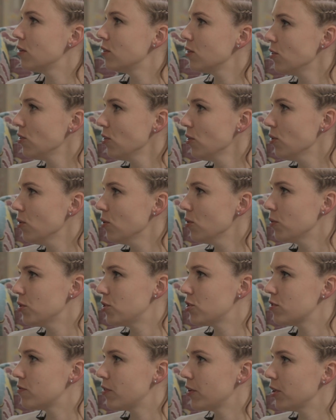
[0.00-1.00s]
and the new,
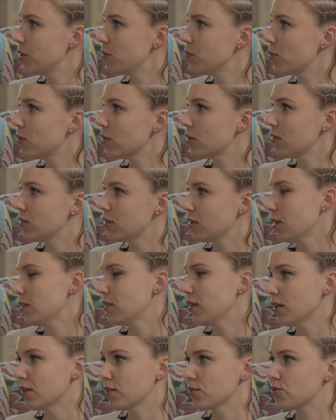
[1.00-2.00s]
which is very important. And I
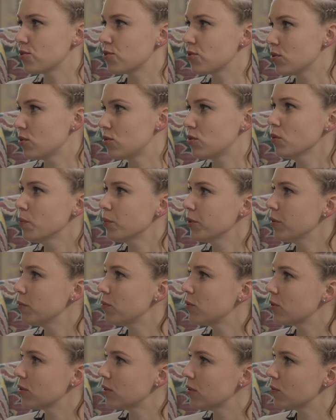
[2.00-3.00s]
think it's super
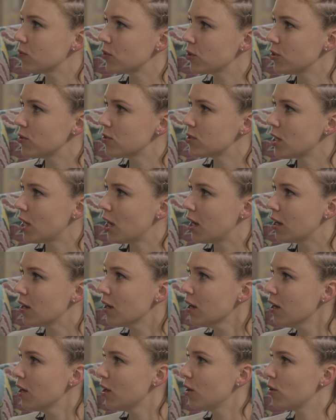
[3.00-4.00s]
important what you're
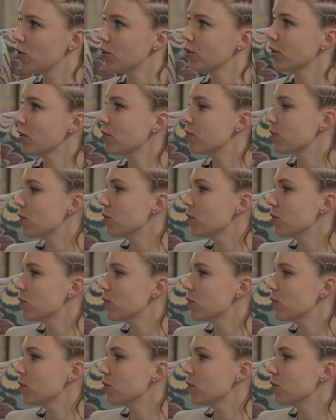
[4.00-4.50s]
saying, learning